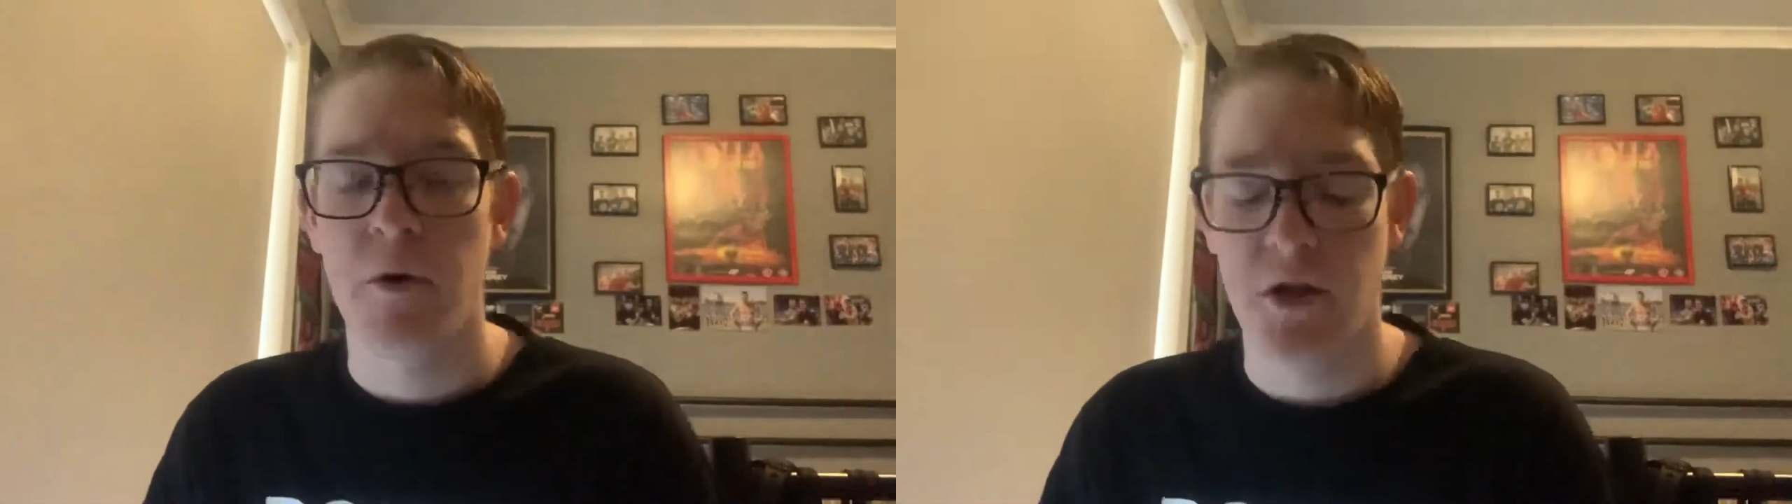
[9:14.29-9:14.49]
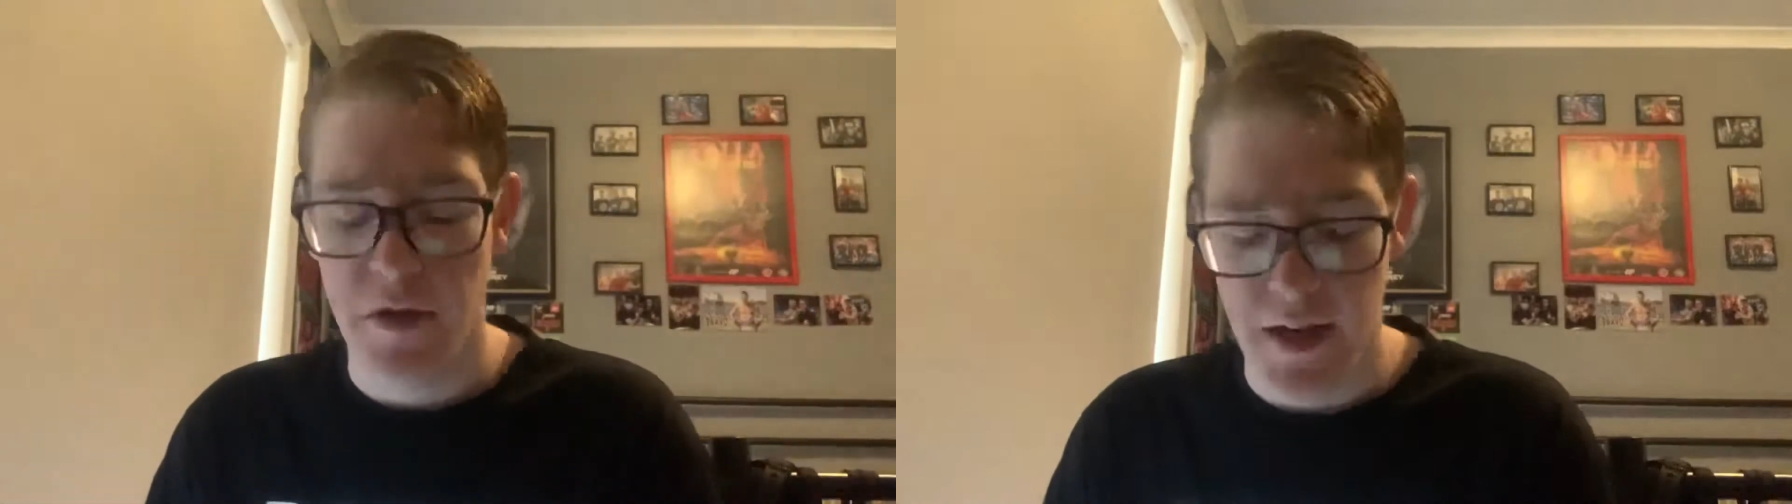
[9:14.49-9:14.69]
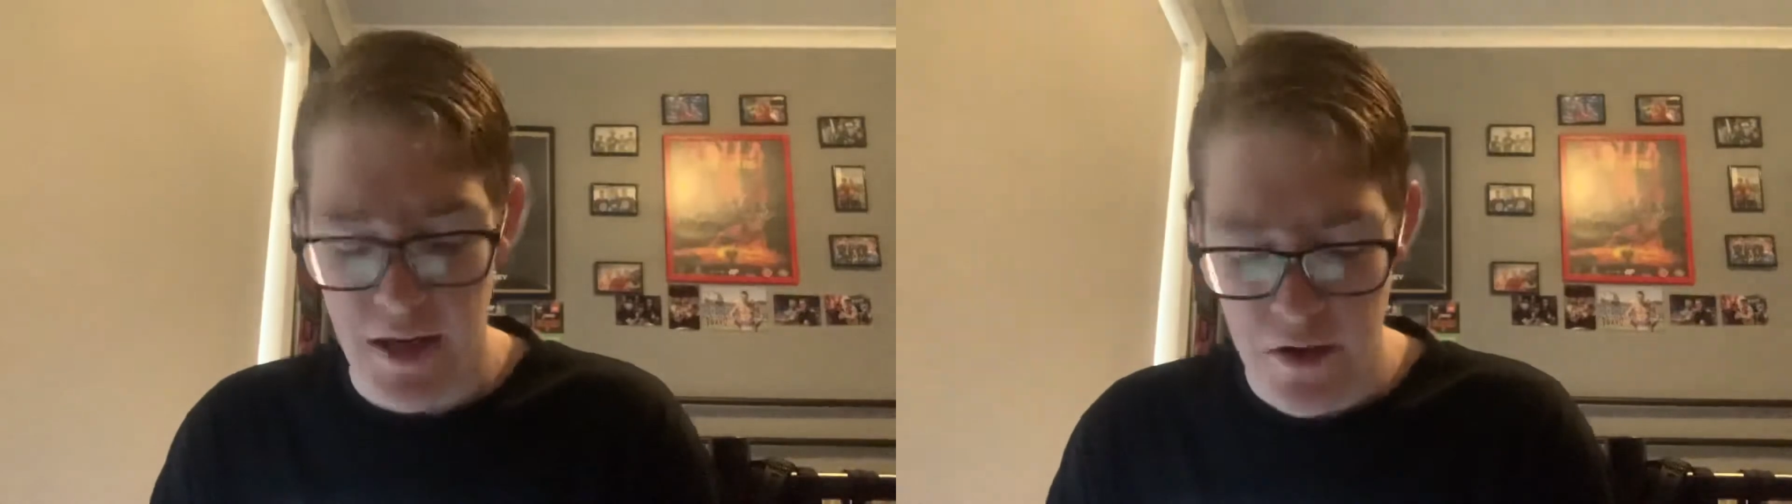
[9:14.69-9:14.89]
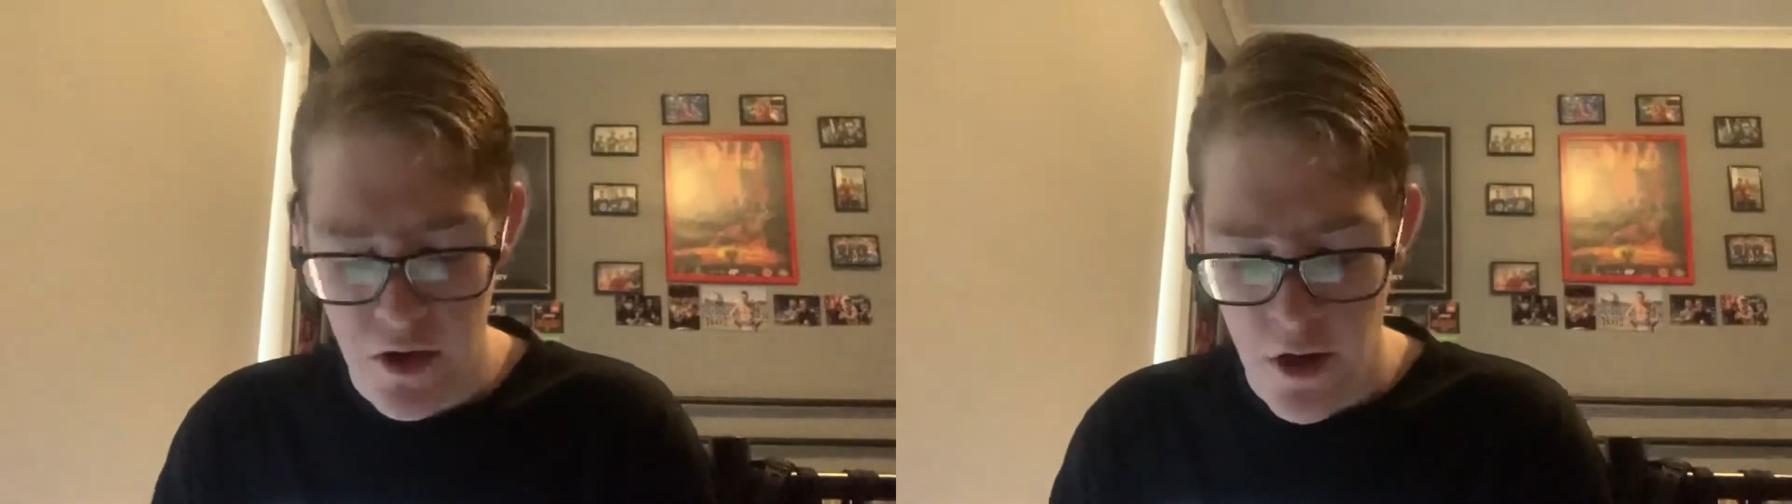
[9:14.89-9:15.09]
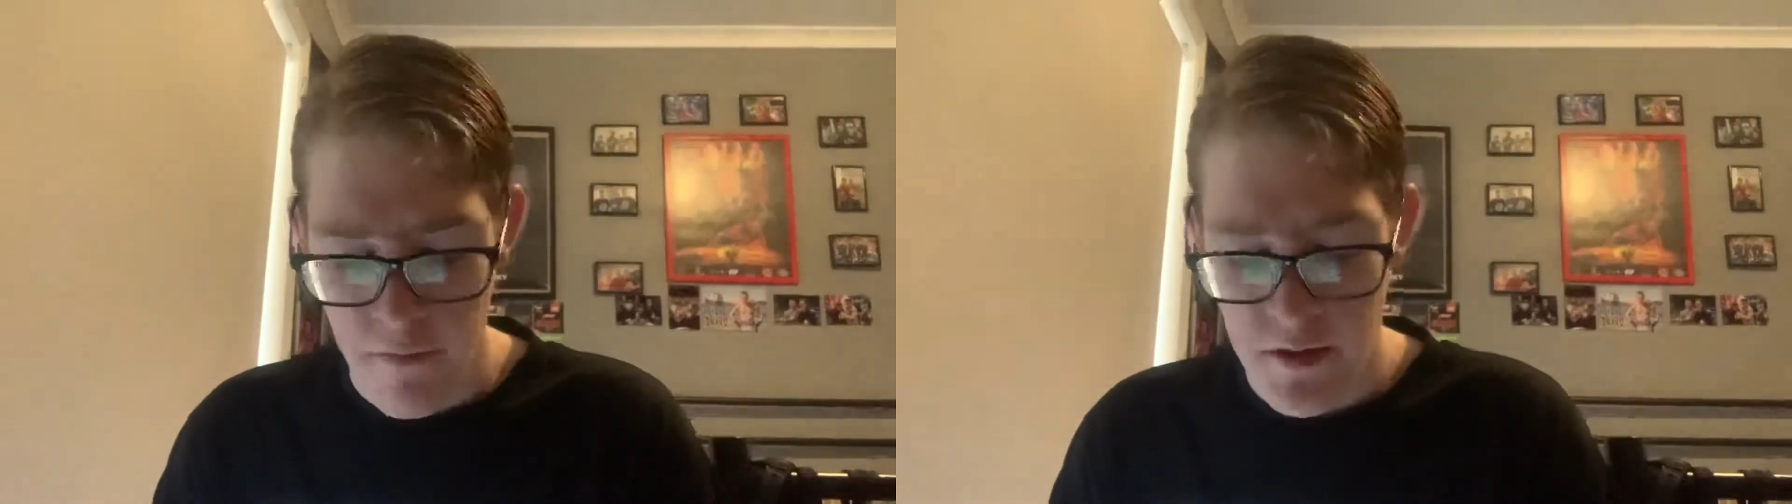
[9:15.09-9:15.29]
which I think he
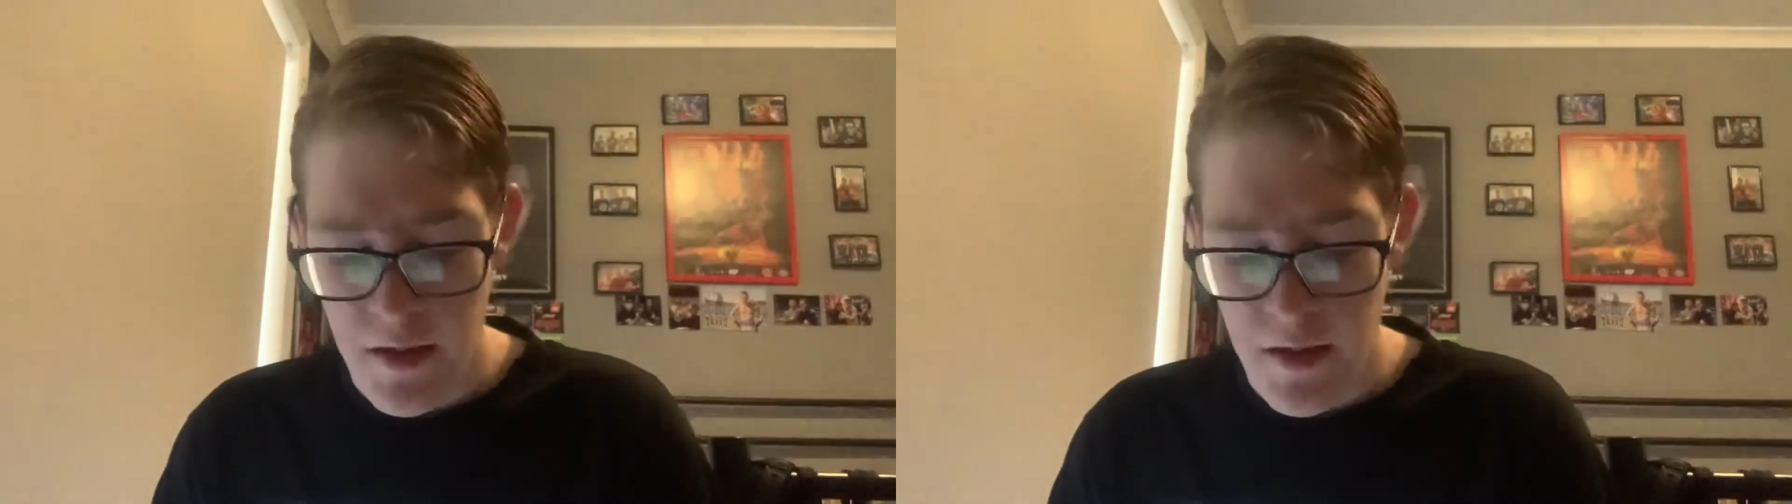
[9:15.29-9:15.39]
deserved.